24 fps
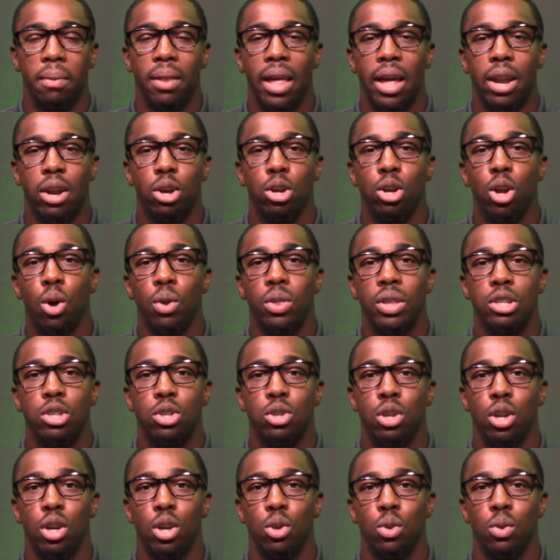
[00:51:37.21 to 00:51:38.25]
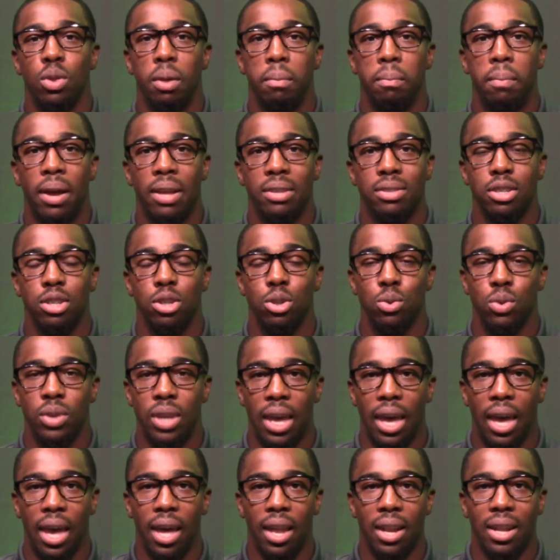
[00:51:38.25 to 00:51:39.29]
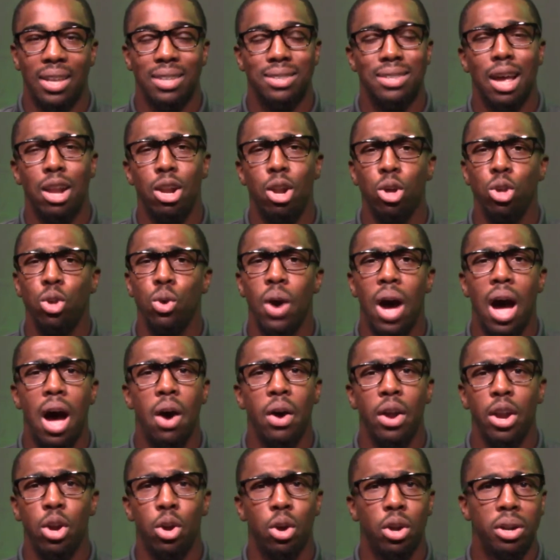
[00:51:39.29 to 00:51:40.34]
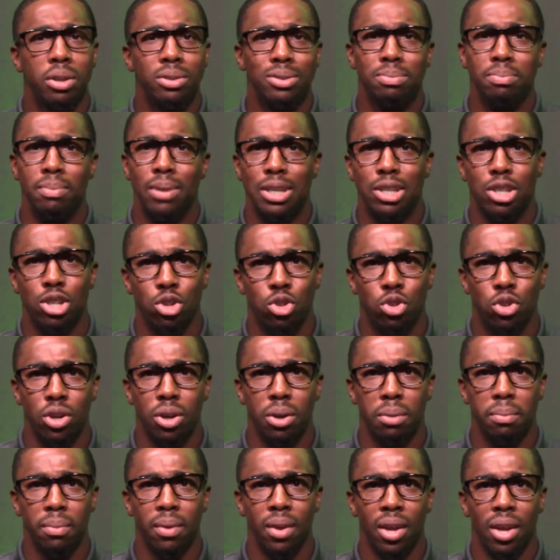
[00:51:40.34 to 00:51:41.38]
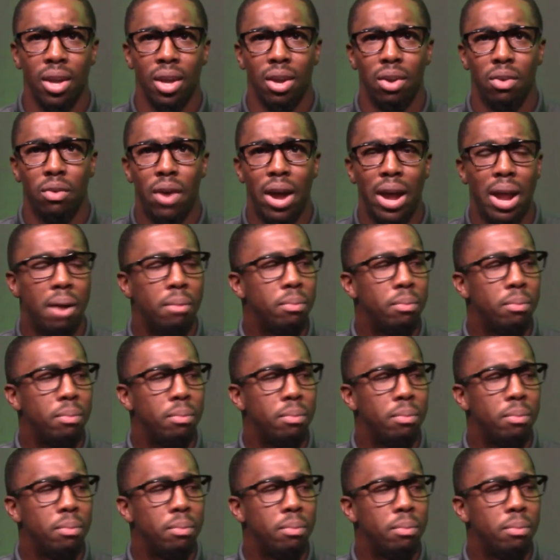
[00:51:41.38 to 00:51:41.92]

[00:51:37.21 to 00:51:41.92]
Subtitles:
Let her know that you're gonna do the best that you can. Because I know you out here on this mission trip, right?